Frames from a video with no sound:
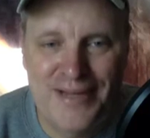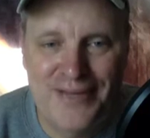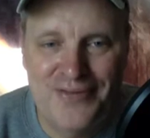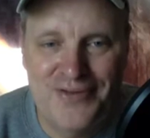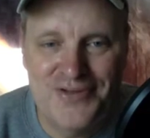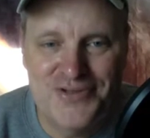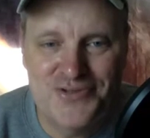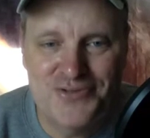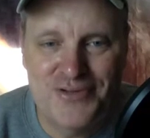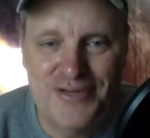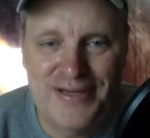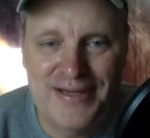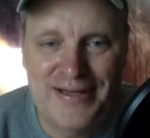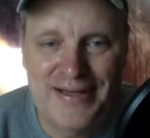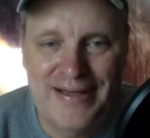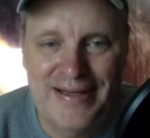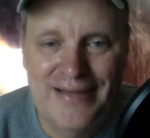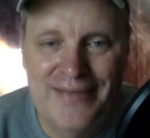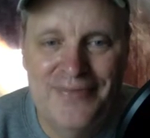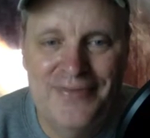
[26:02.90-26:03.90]
this week
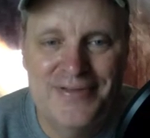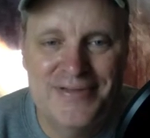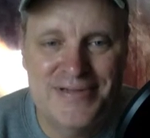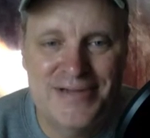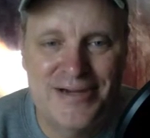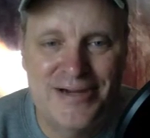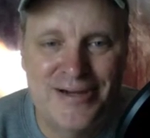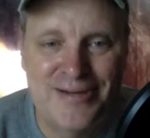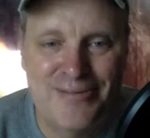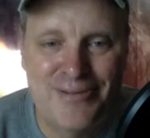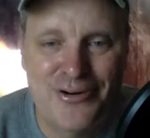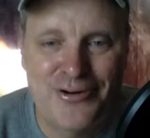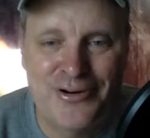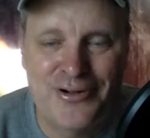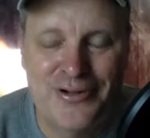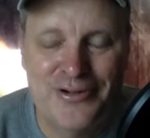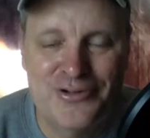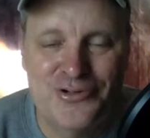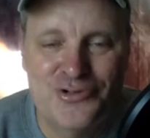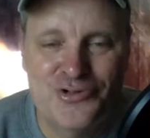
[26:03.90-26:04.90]
in the stock
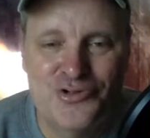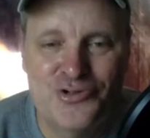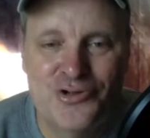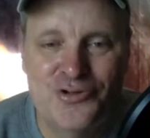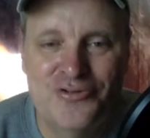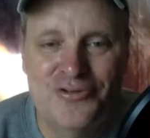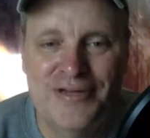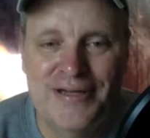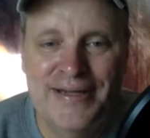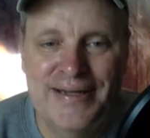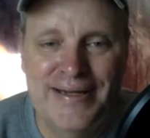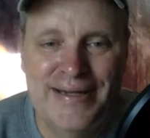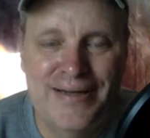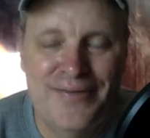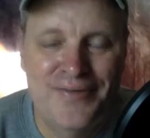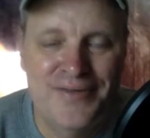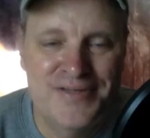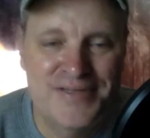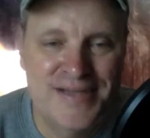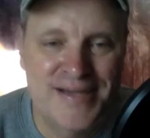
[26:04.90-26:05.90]
market, leaning on
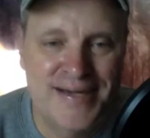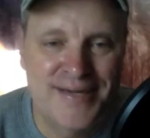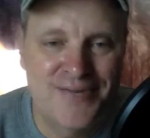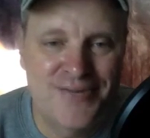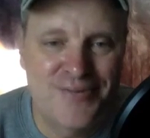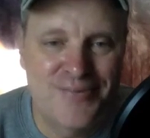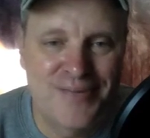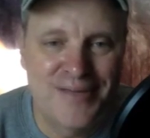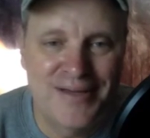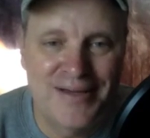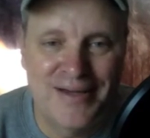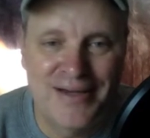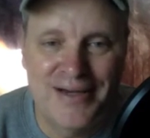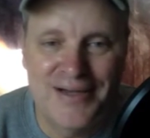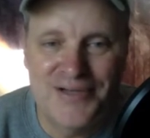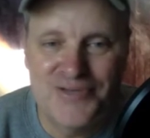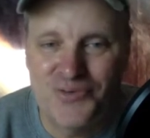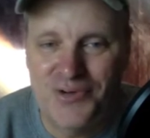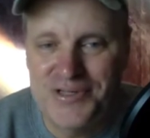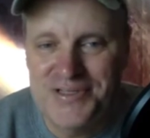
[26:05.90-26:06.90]
the side of the big
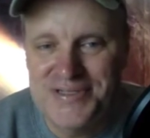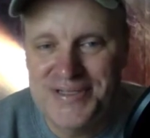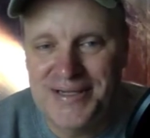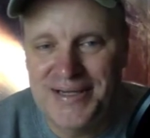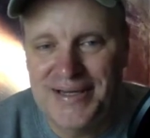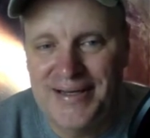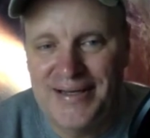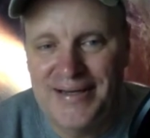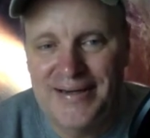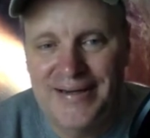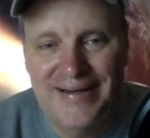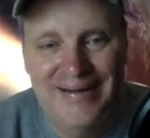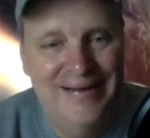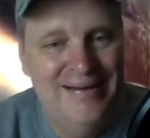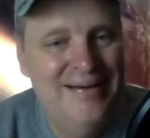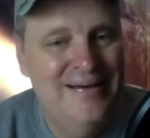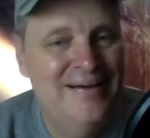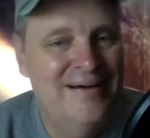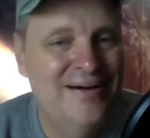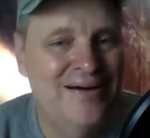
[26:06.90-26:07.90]
guys once again,
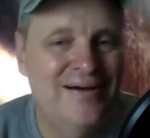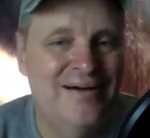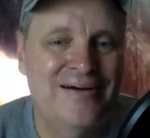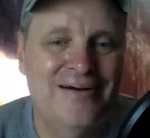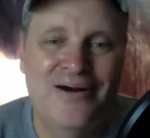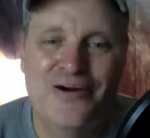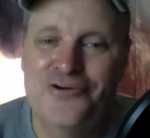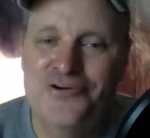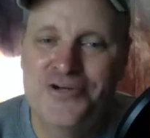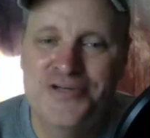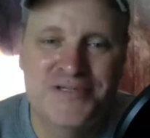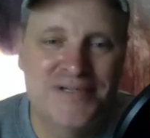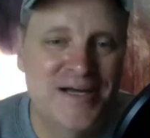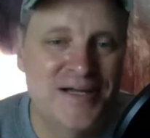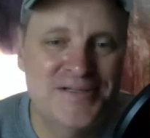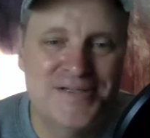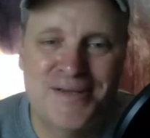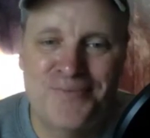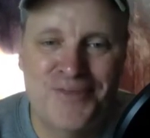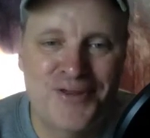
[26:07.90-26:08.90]
are just
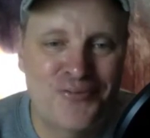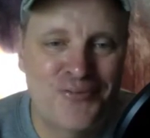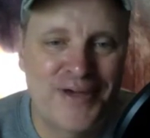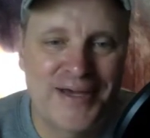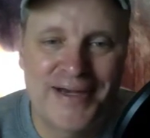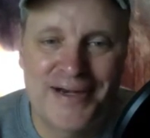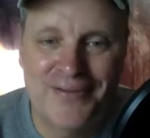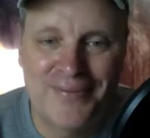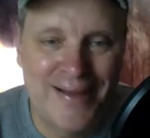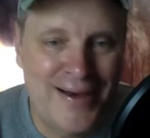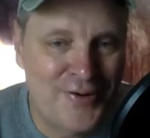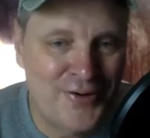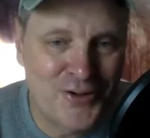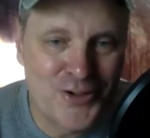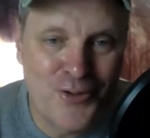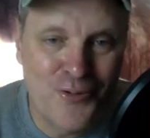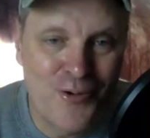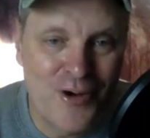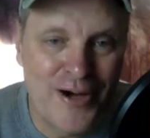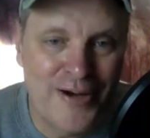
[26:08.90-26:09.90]
not something we can allow to
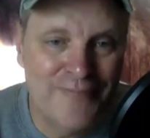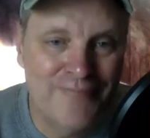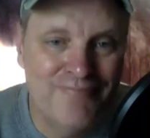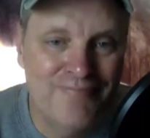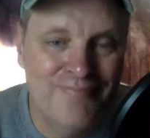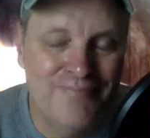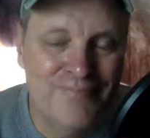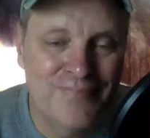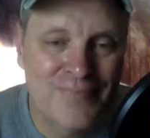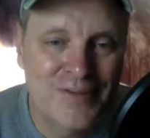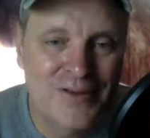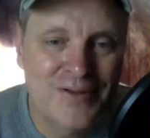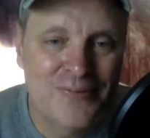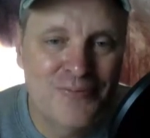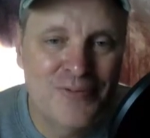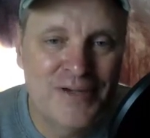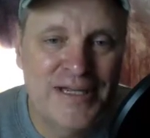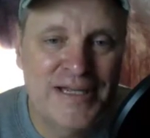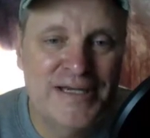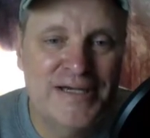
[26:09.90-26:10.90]
go on.
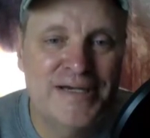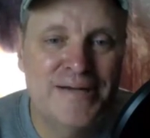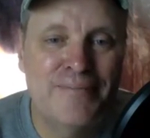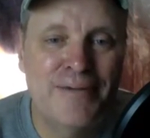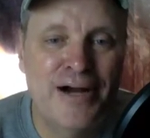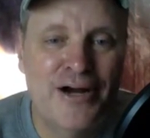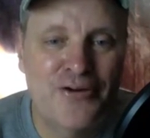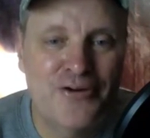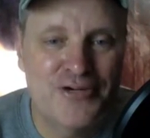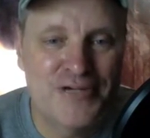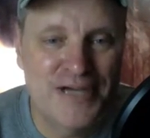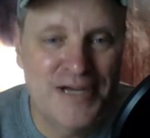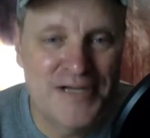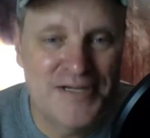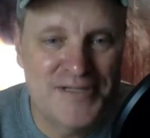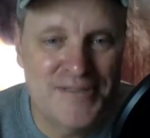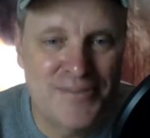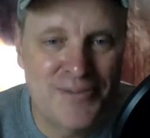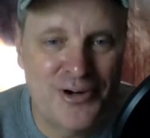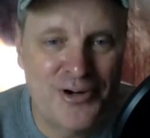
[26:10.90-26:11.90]
We need to democratize
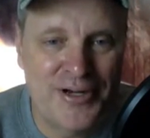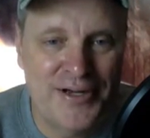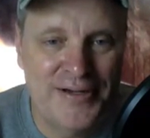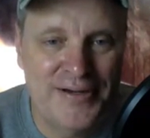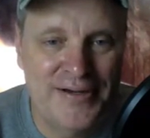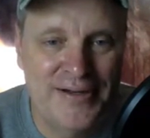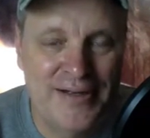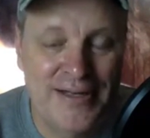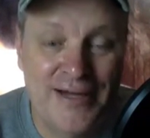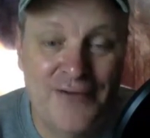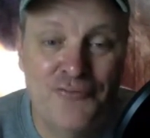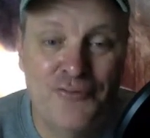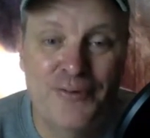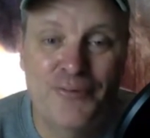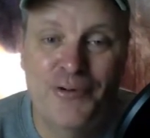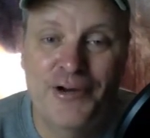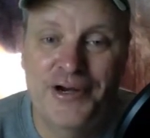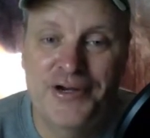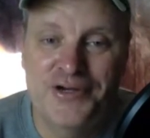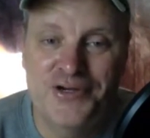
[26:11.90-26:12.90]
the market if we
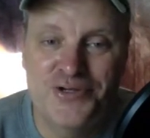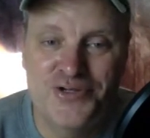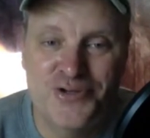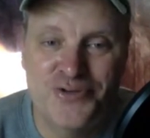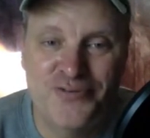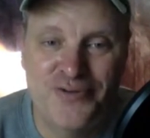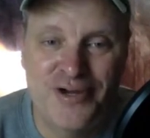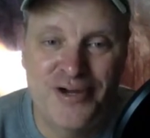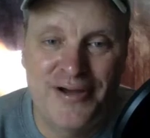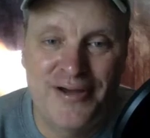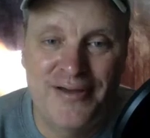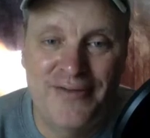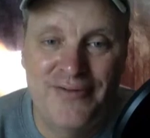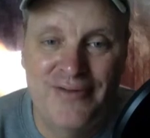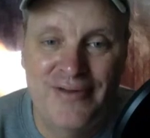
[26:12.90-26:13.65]
want it to survive.